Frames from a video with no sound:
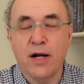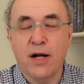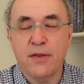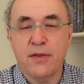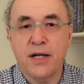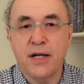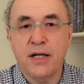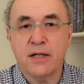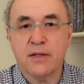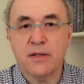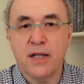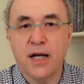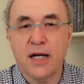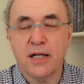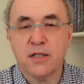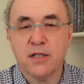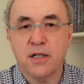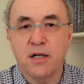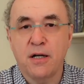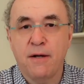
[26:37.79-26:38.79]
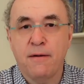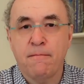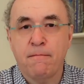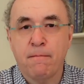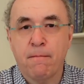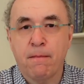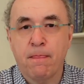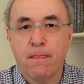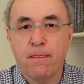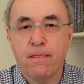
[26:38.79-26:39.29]
I think that
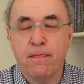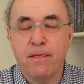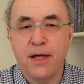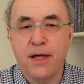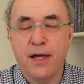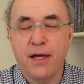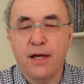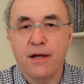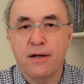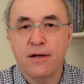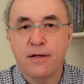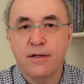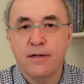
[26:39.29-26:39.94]
the